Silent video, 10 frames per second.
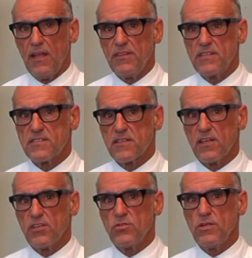And this
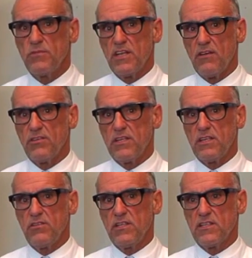treatment effect
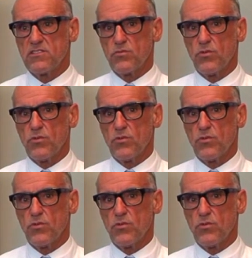even gets